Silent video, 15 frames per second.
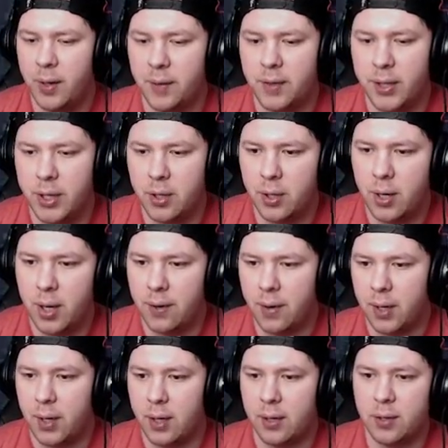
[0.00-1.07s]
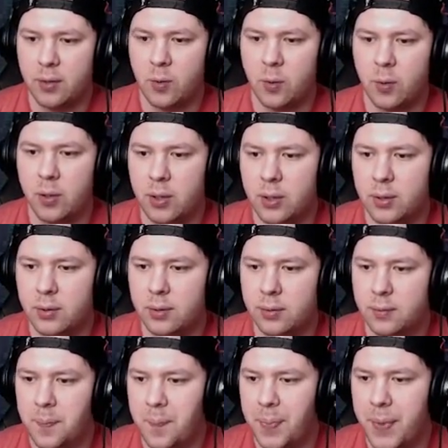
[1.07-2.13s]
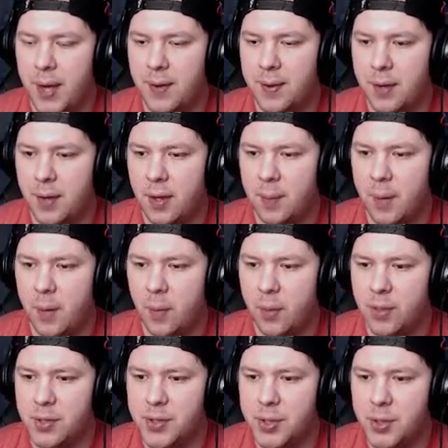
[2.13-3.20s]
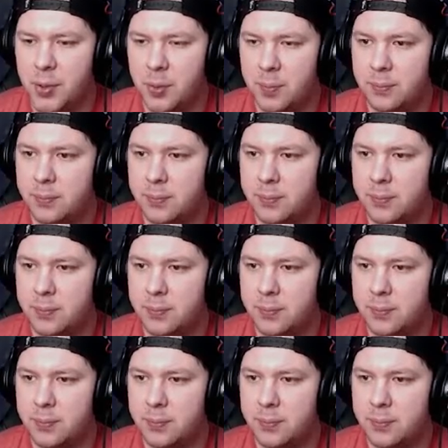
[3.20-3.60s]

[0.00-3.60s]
have to link or anything here, or anything that they might want us to do,